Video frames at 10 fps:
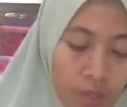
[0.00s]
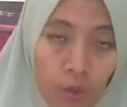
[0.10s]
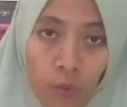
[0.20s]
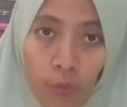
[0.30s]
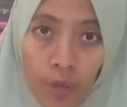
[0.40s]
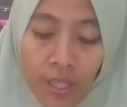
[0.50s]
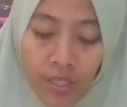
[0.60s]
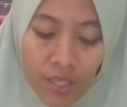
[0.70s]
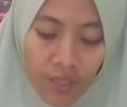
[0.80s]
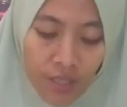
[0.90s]
When there
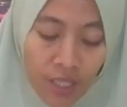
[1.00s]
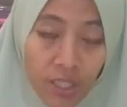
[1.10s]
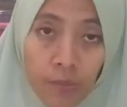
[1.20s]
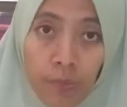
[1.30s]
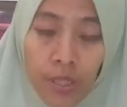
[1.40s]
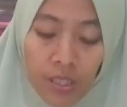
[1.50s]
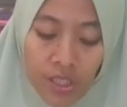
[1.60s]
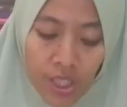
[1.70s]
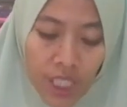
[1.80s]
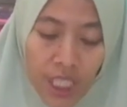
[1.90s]
are spillage
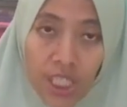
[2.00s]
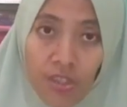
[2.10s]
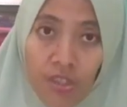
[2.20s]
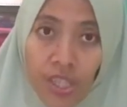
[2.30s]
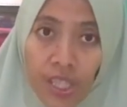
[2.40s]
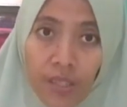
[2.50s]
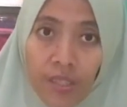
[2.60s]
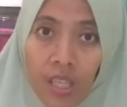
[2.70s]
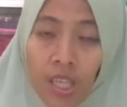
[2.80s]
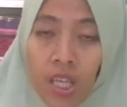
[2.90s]
in the tray,
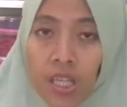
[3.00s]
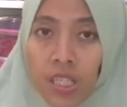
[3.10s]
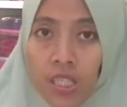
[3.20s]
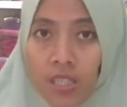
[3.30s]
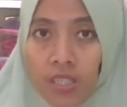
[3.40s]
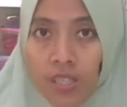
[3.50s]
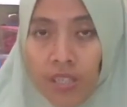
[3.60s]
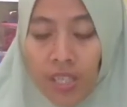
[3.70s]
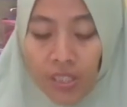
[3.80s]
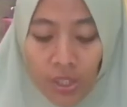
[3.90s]
the
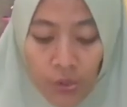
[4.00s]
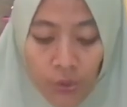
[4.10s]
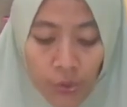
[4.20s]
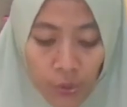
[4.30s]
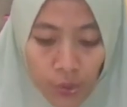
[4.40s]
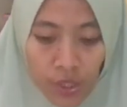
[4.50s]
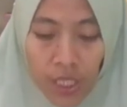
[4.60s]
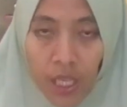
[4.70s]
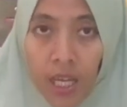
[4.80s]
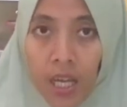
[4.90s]
directors should
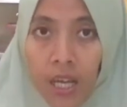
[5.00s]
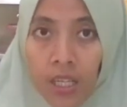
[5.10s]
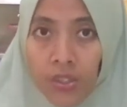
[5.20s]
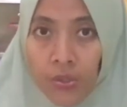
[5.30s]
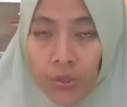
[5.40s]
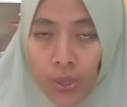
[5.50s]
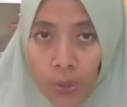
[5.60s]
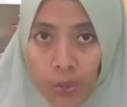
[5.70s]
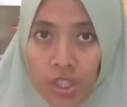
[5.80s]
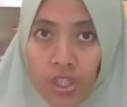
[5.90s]
show the
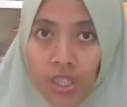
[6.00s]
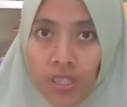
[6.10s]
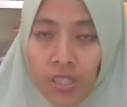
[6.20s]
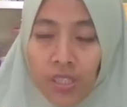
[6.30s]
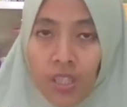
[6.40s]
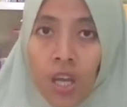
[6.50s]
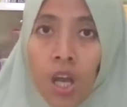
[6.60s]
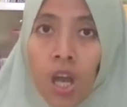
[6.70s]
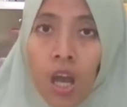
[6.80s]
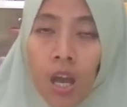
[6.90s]
children
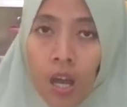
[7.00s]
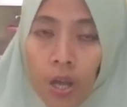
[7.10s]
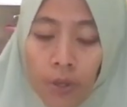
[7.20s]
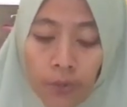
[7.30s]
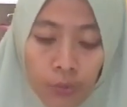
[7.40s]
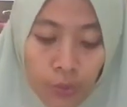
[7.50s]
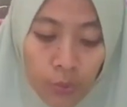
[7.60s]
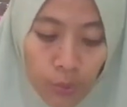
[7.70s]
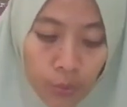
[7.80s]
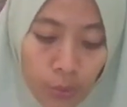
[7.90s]
how
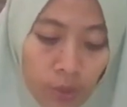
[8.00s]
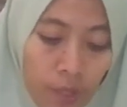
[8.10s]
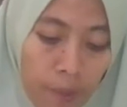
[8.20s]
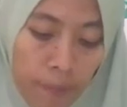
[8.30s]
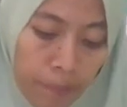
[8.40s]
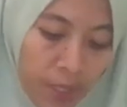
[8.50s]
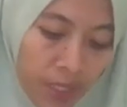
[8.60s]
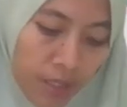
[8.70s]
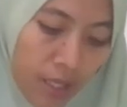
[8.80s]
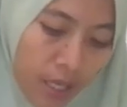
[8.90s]
to pick
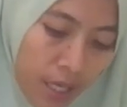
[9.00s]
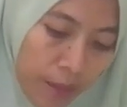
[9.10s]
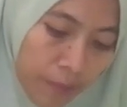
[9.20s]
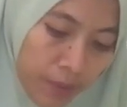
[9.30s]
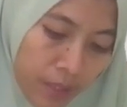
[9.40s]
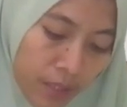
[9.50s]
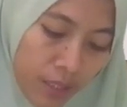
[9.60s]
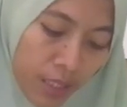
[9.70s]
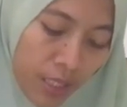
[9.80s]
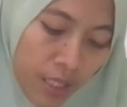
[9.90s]
up
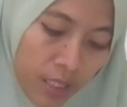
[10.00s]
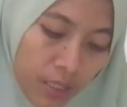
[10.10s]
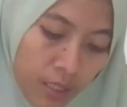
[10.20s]
the